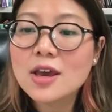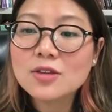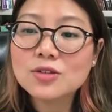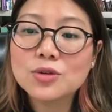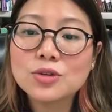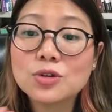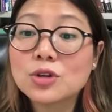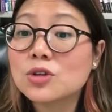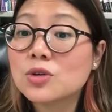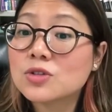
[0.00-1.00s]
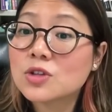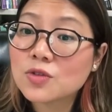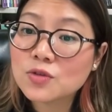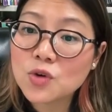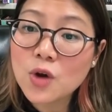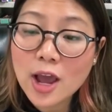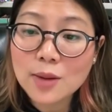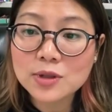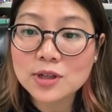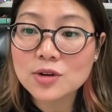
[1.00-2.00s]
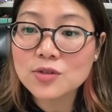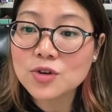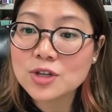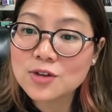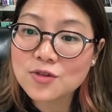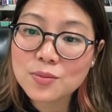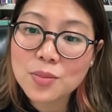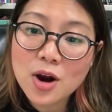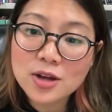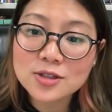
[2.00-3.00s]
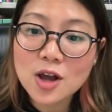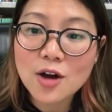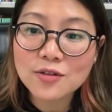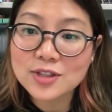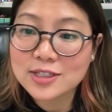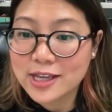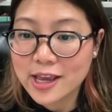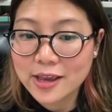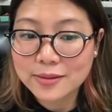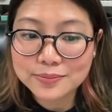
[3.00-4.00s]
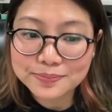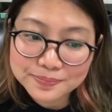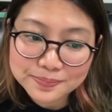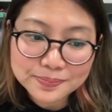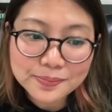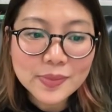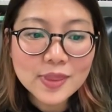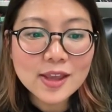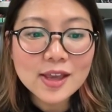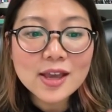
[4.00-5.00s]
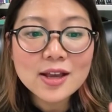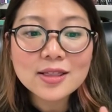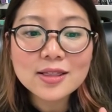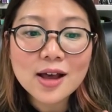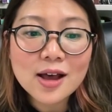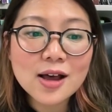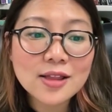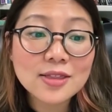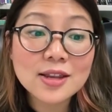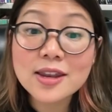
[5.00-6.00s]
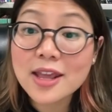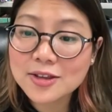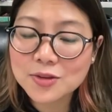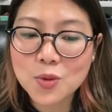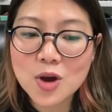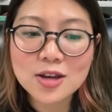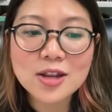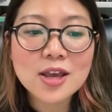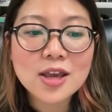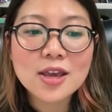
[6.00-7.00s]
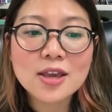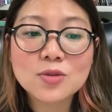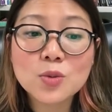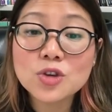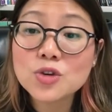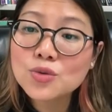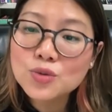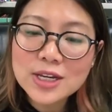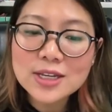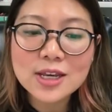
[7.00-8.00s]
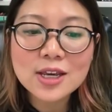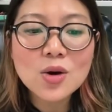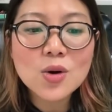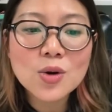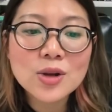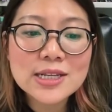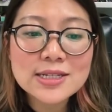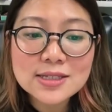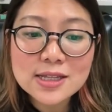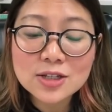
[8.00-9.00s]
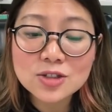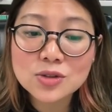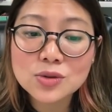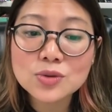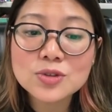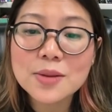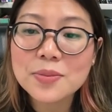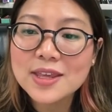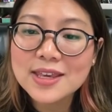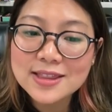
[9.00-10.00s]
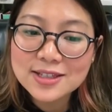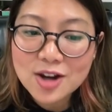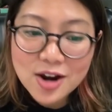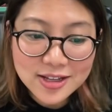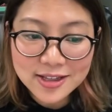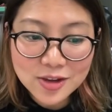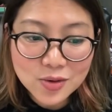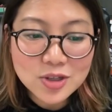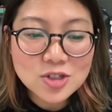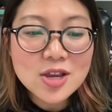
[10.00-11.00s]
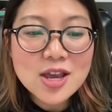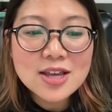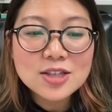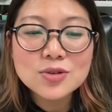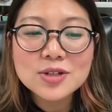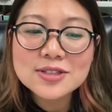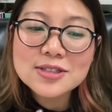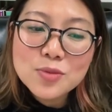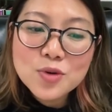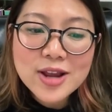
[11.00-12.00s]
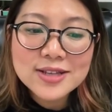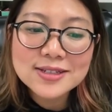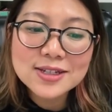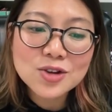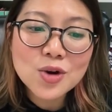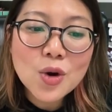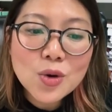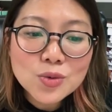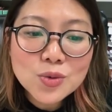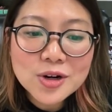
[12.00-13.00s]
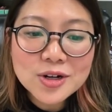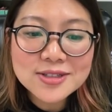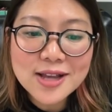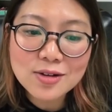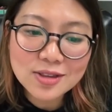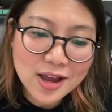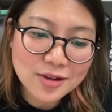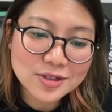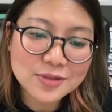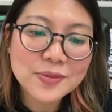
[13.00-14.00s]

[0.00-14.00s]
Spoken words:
So you can use different vocabulary for different parts of the day. The next one is when you're reading or listening to something in the target language, you can summarize it in your own words out loud.